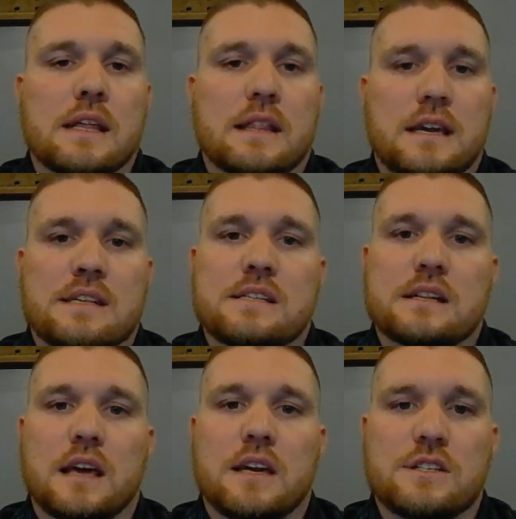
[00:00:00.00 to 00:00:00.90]
the
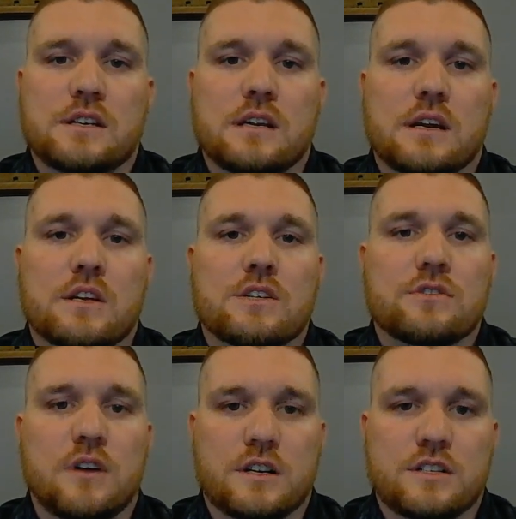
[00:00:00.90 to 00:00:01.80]
installation and
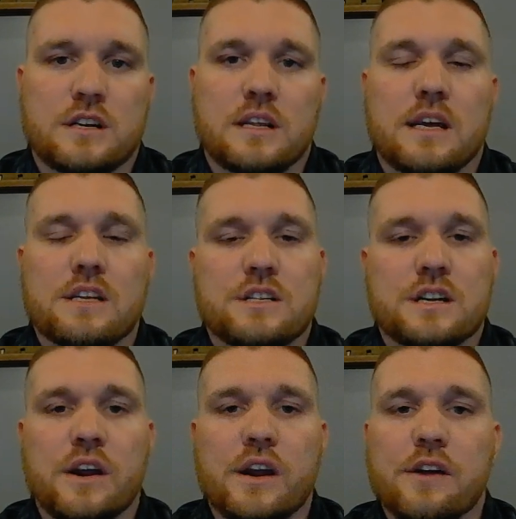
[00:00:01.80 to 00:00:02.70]
construction and
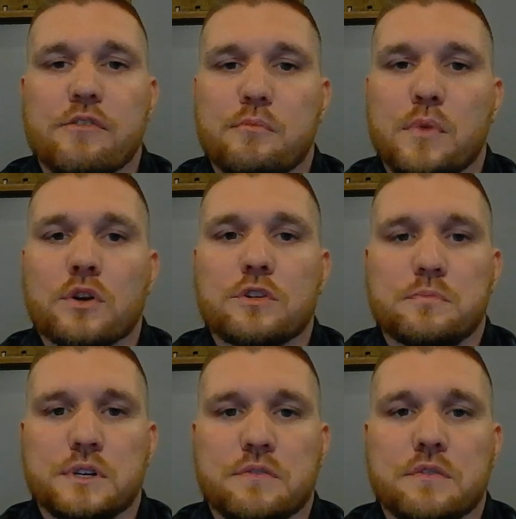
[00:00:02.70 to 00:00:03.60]
engineering of
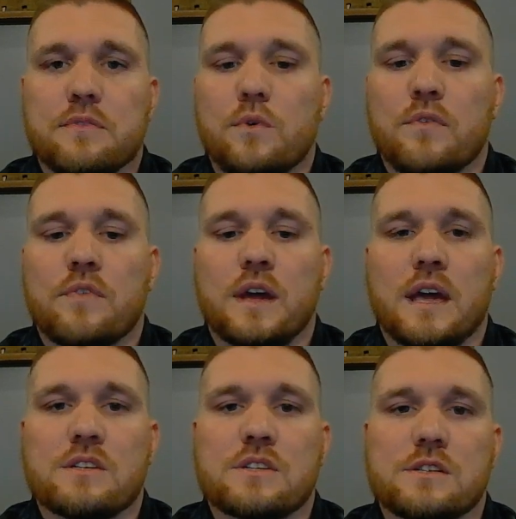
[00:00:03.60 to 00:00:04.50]
multiple different
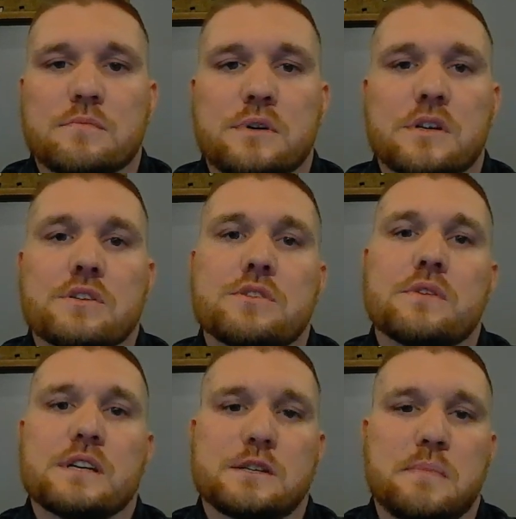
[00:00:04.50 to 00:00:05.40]
fortifications built to
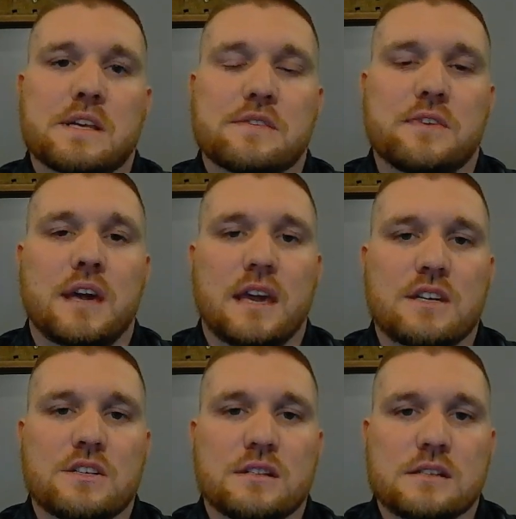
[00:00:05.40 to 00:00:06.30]
his
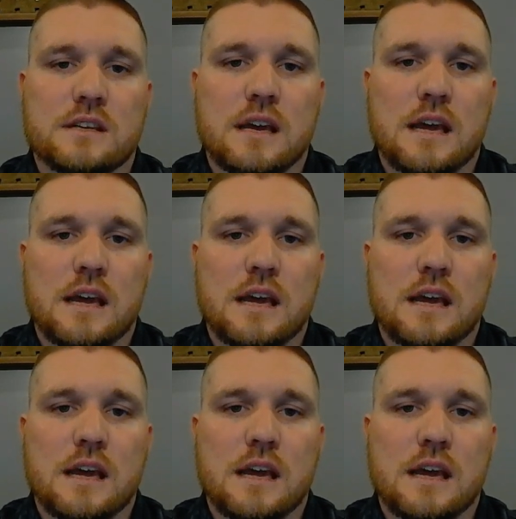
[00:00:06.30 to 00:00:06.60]
specifications.